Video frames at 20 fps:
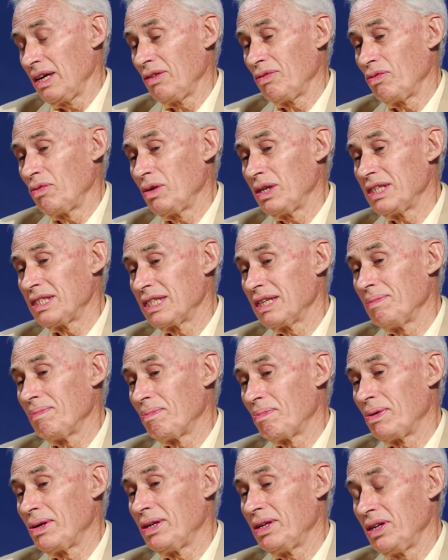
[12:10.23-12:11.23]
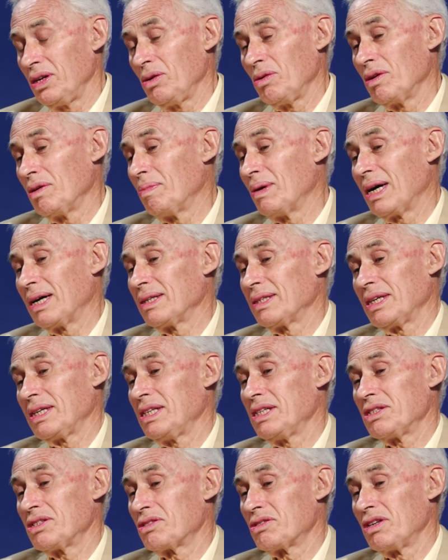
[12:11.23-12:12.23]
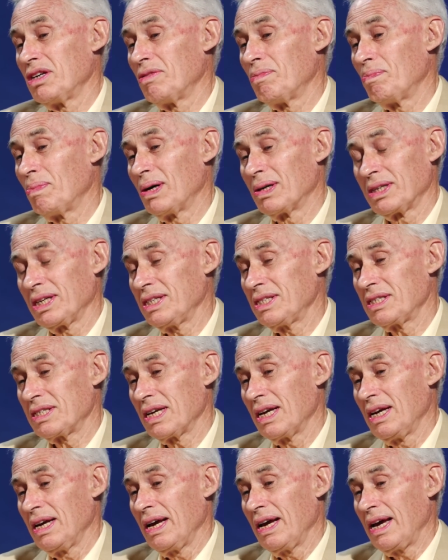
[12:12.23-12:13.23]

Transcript: if we simply knew about the history of bodies